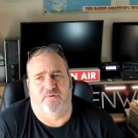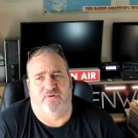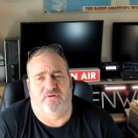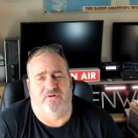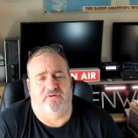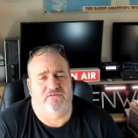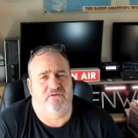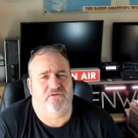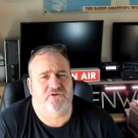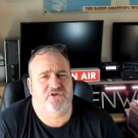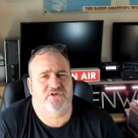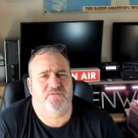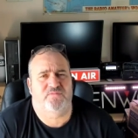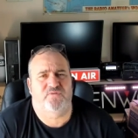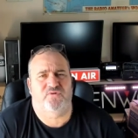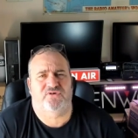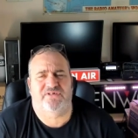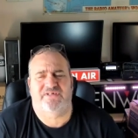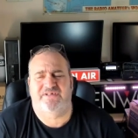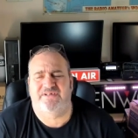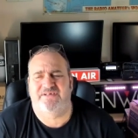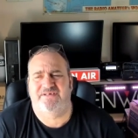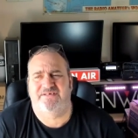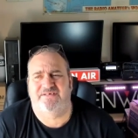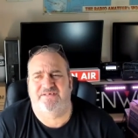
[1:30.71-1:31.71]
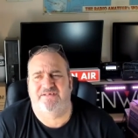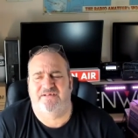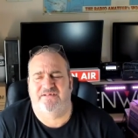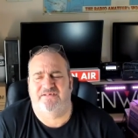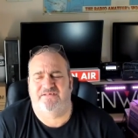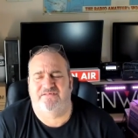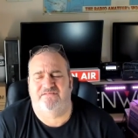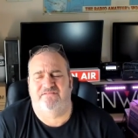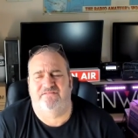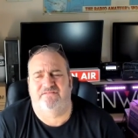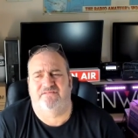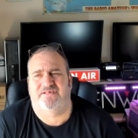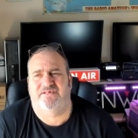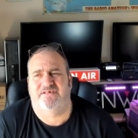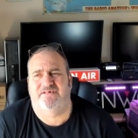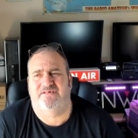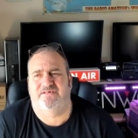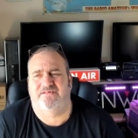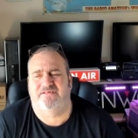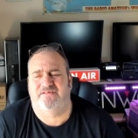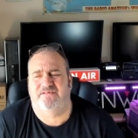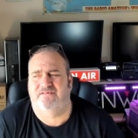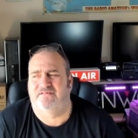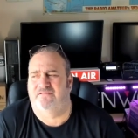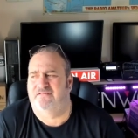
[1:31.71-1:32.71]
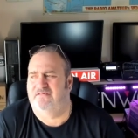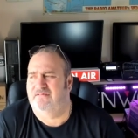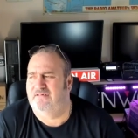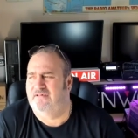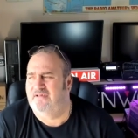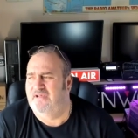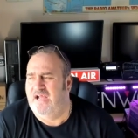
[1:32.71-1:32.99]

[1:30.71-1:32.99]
But not so much these days, don't see it, do you?